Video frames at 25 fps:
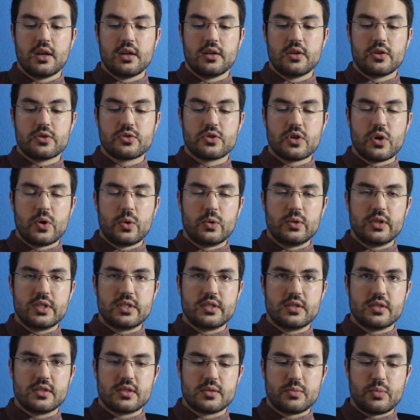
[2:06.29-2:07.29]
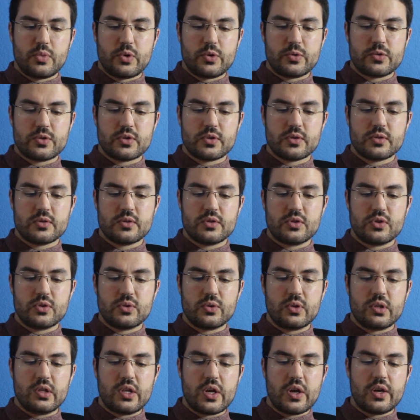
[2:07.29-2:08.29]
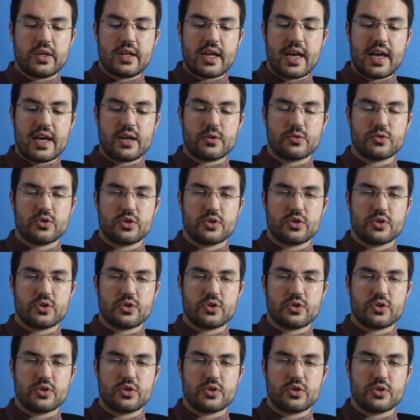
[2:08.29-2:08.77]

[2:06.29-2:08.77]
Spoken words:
not only it is important to learn how